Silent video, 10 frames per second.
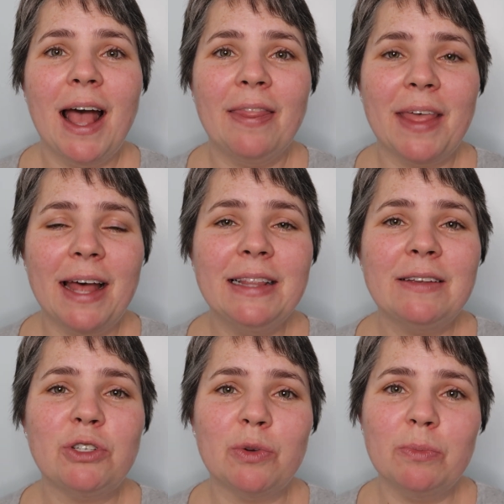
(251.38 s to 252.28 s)
and that
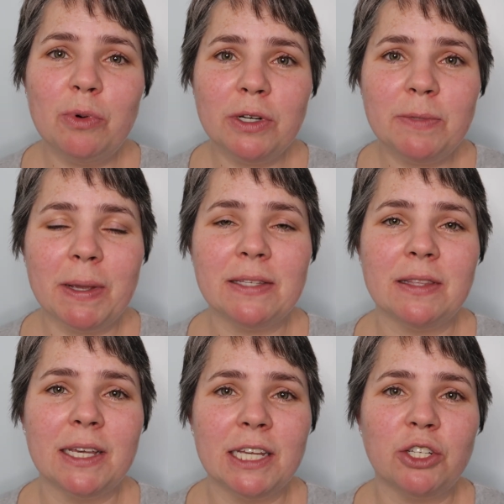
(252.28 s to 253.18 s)
leaves you more space
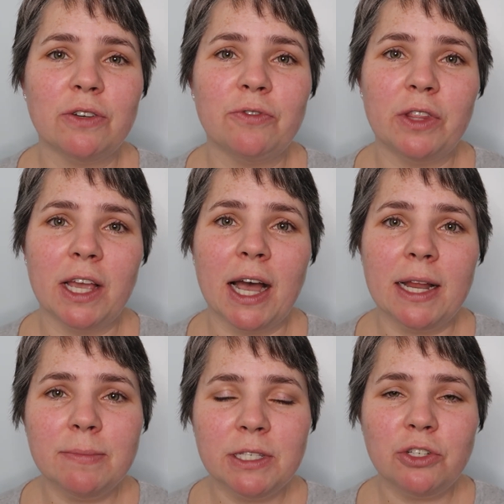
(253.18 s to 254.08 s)
in the kitchen for the
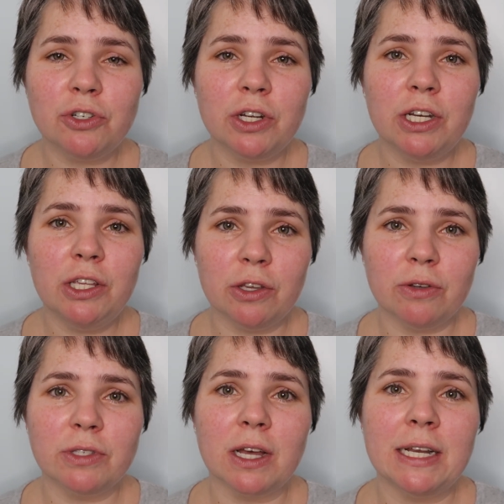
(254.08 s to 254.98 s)
items that you're going to
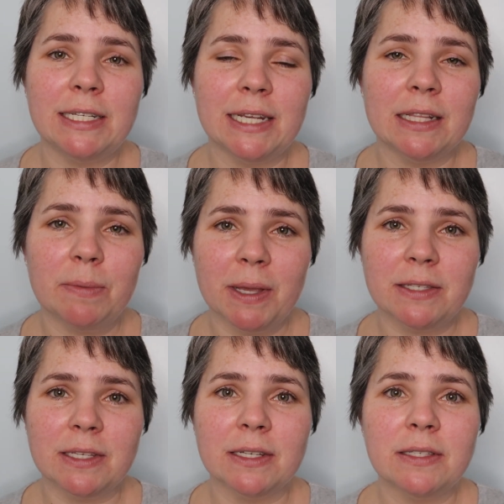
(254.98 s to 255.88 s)
use on a daily
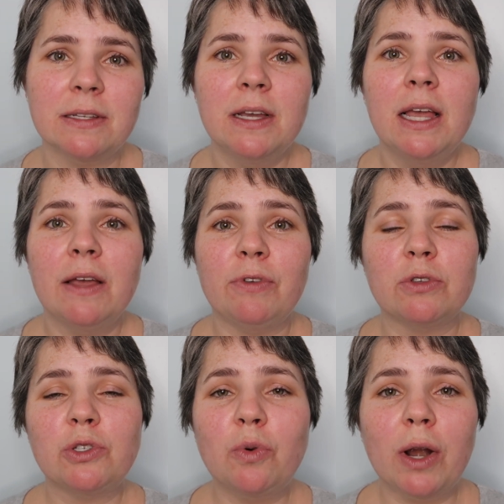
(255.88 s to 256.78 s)
basis. If
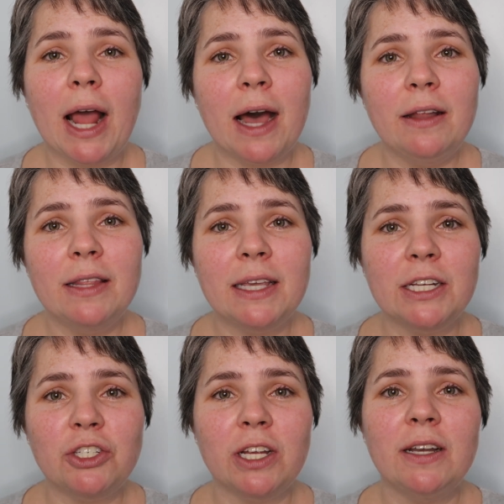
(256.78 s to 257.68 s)
you store it out of the
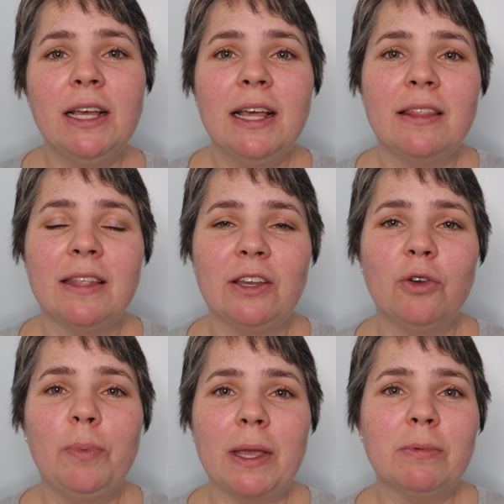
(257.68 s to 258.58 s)
kitchen, then
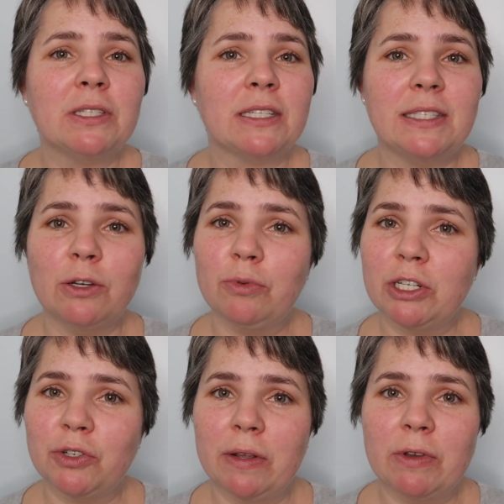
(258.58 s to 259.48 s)
you'll be able to still
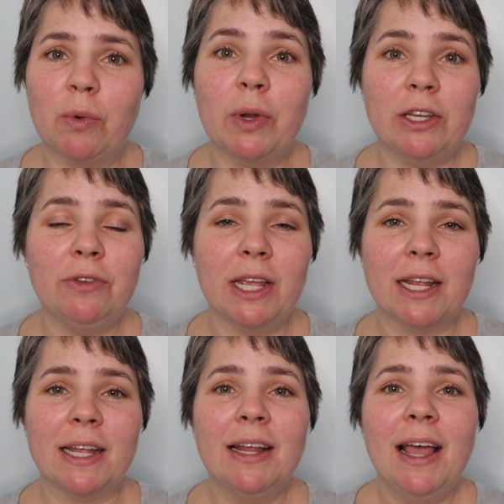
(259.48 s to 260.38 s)
retrieve it when you
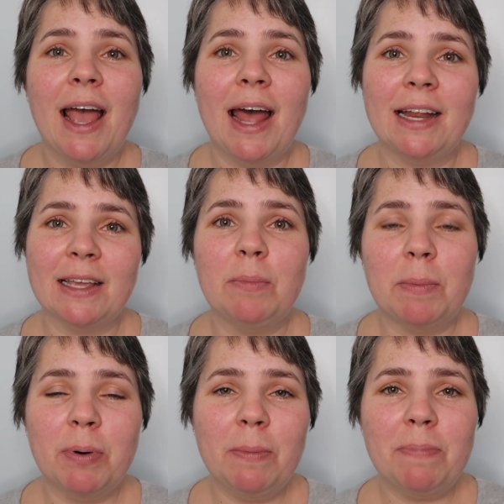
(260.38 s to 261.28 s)
need it, and it can
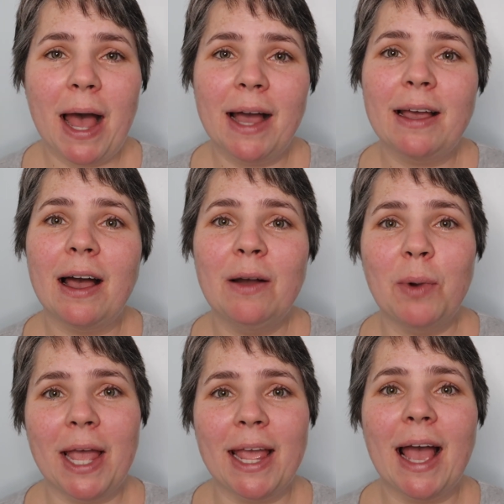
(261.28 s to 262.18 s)
be put back
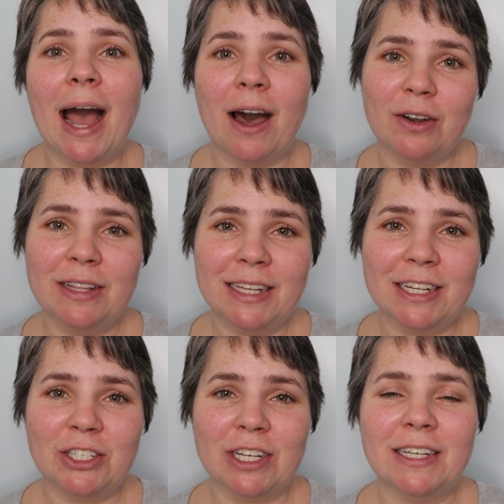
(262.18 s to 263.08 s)
away out of the
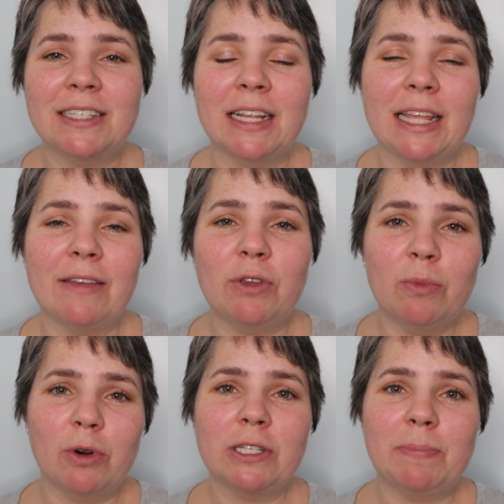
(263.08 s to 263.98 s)
kitchen to give
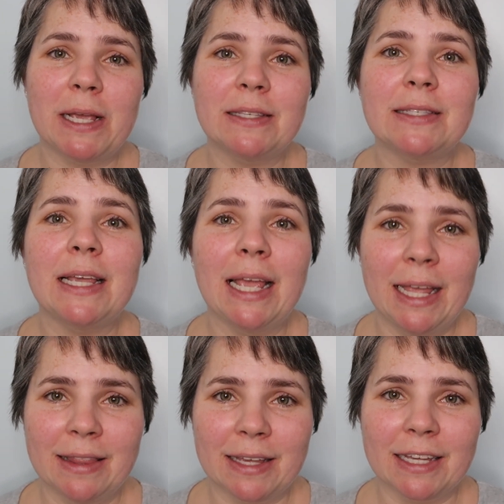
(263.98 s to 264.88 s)
you more space
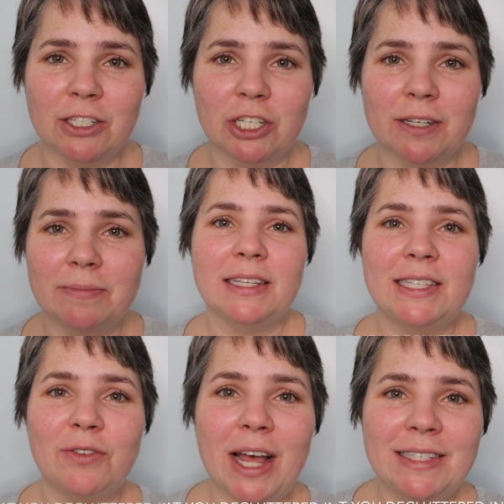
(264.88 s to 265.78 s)
in the kitchen.
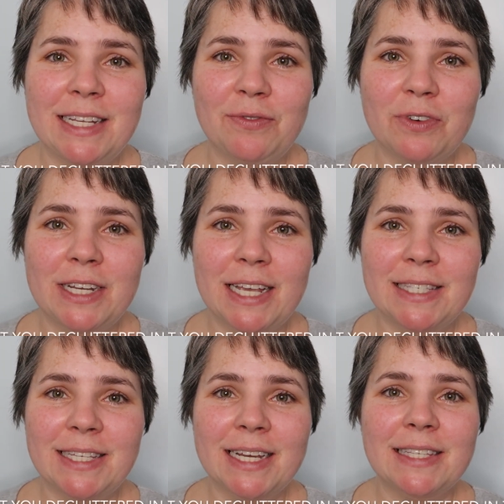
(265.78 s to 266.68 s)
So that's it for
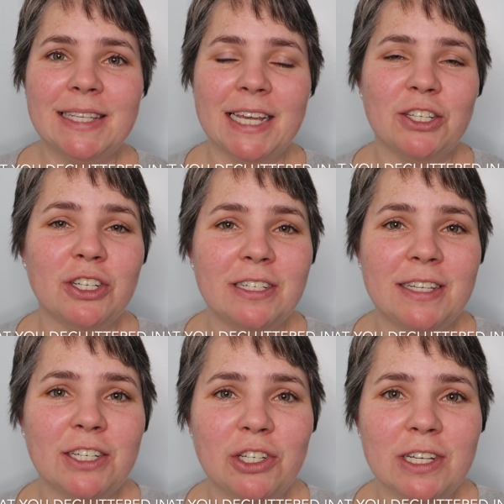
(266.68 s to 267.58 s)
day 6,
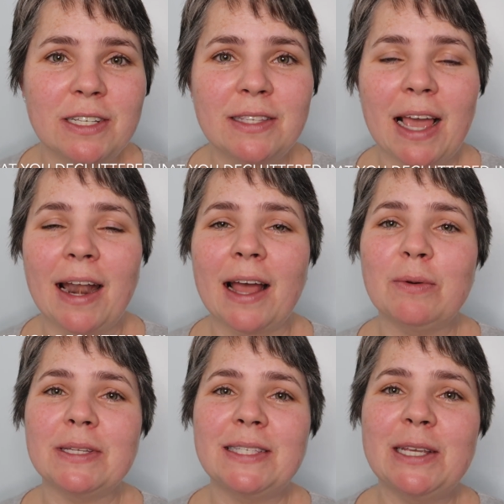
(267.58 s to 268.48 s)
kitchen dishes, and
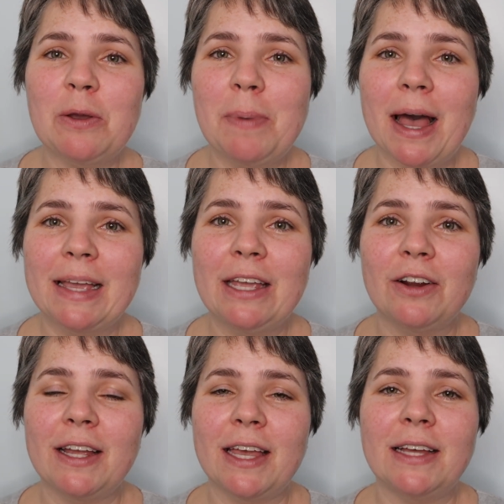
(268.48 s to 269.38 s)
I will see you back
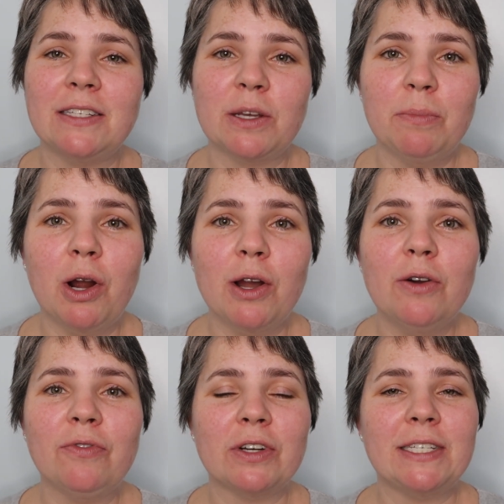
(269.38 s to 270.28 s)
here again
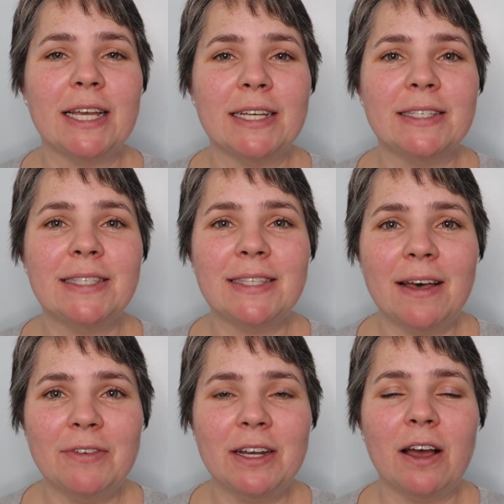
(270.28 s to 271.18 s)
tomorrow for day
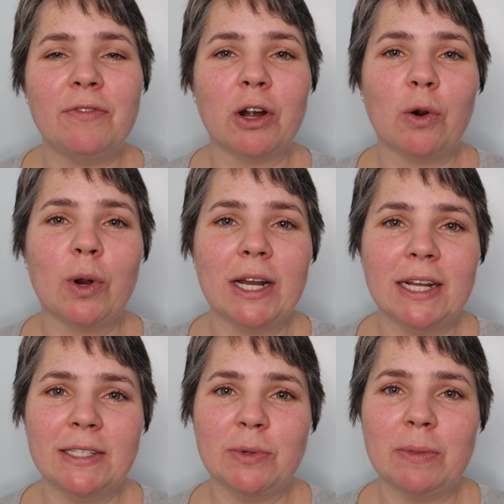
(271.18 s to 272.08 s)
7 of our
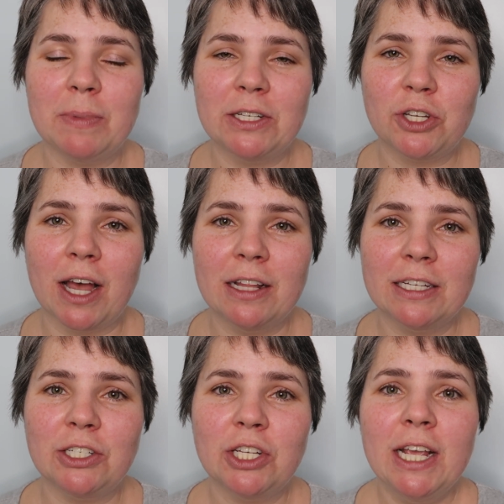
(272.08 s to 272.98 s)
Organize With Me
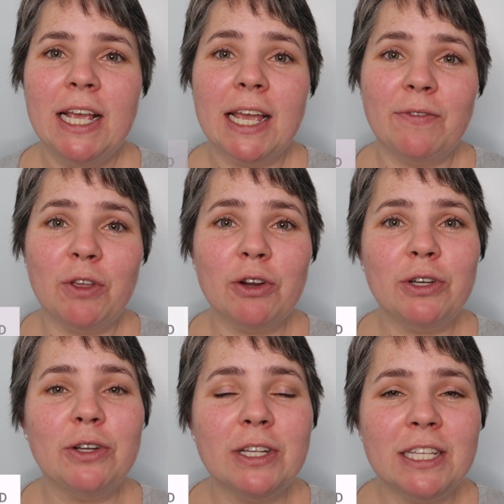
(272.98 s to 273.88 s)
challenge. If you're
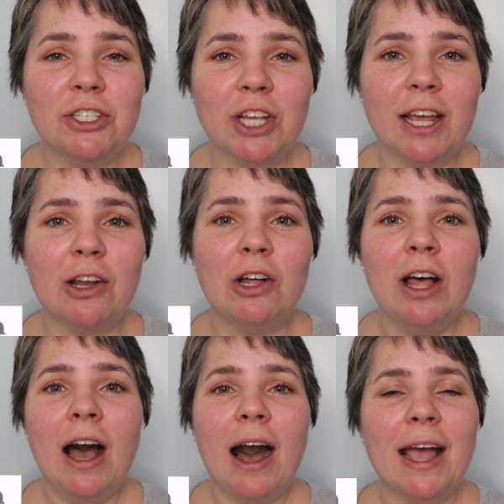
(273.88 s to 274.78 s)
new to the
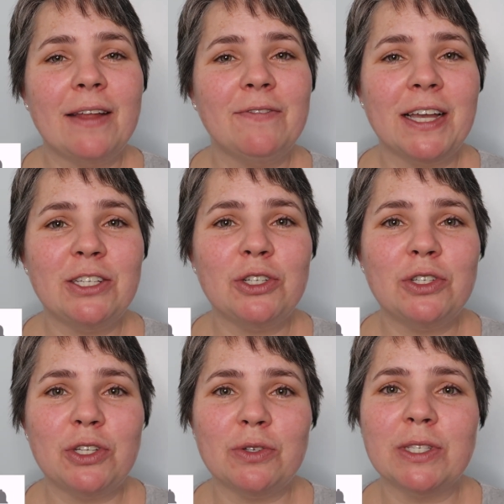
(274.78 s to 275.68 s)
channel, I invite
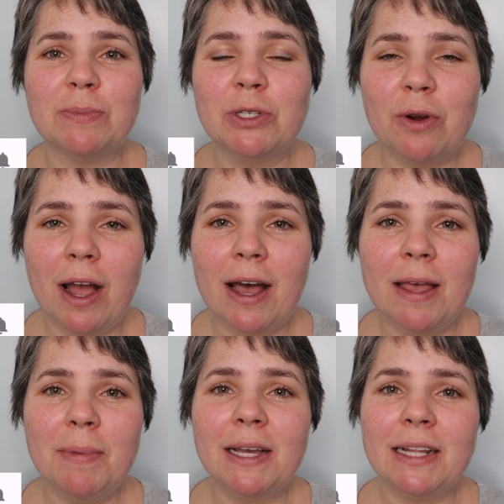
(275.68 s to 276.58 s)
you to
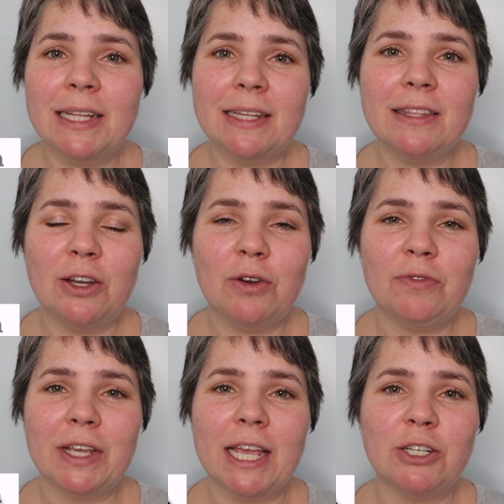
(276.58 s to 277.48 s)
subscribe, click the
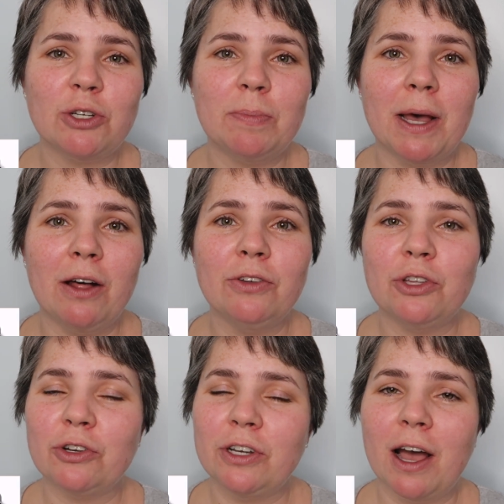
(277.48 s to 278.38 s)
notification bell.
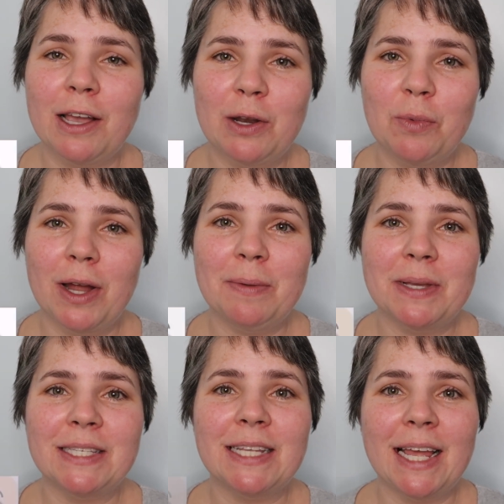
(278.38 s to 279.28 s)
You're not going to want to
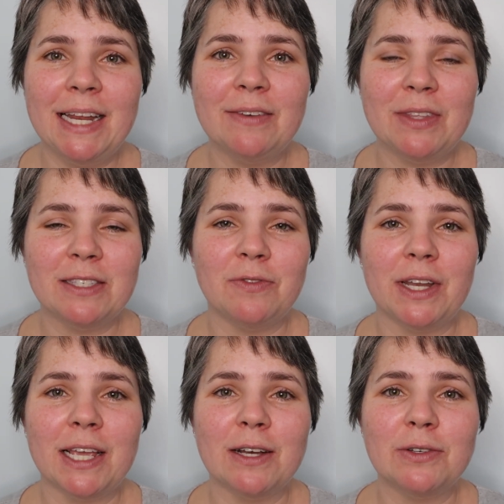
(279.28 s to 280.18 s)
miss any of these
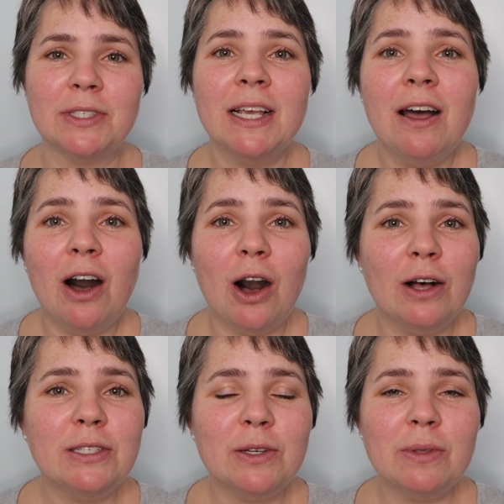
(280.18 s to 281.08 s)
videos.
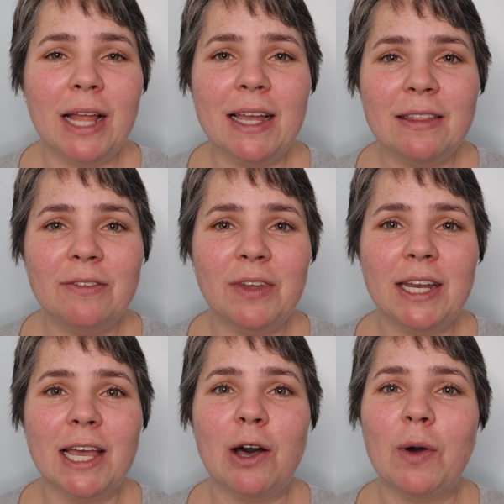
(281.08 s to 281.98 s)
Also, like the
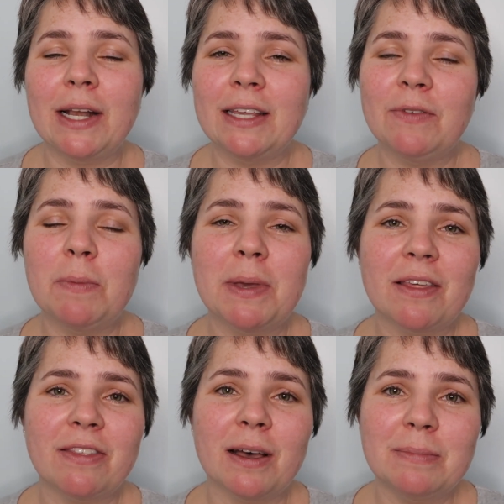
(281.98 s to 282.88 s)
video and give it a
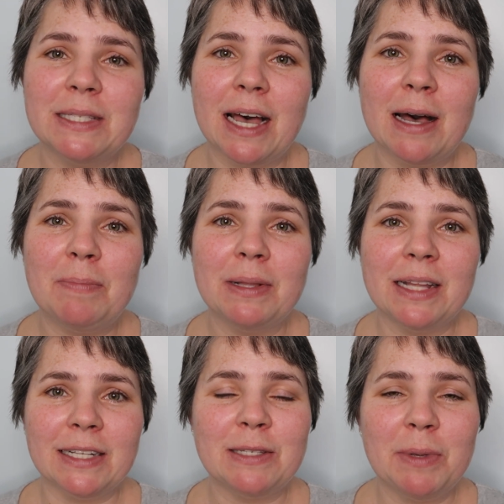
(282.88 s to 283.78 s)
big thumbs up. It
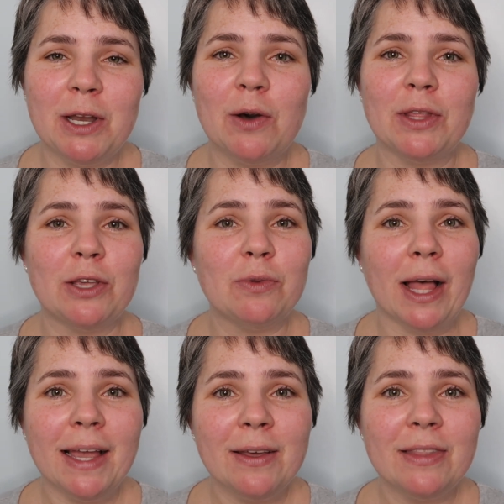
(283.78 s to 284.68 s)
lets me know that you
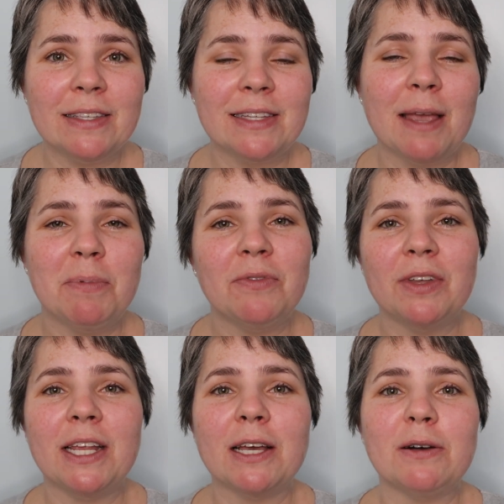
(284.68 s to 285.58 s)
like these type of
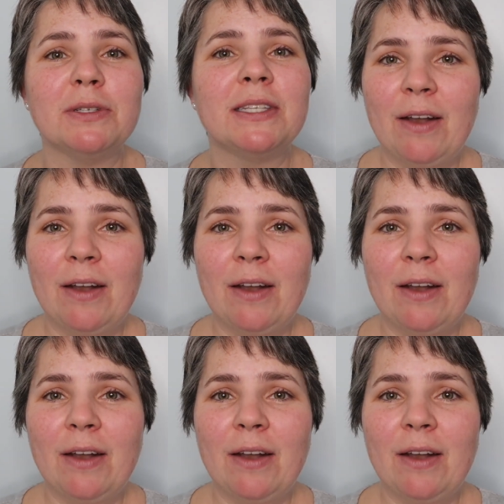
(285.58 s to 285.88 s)
videos,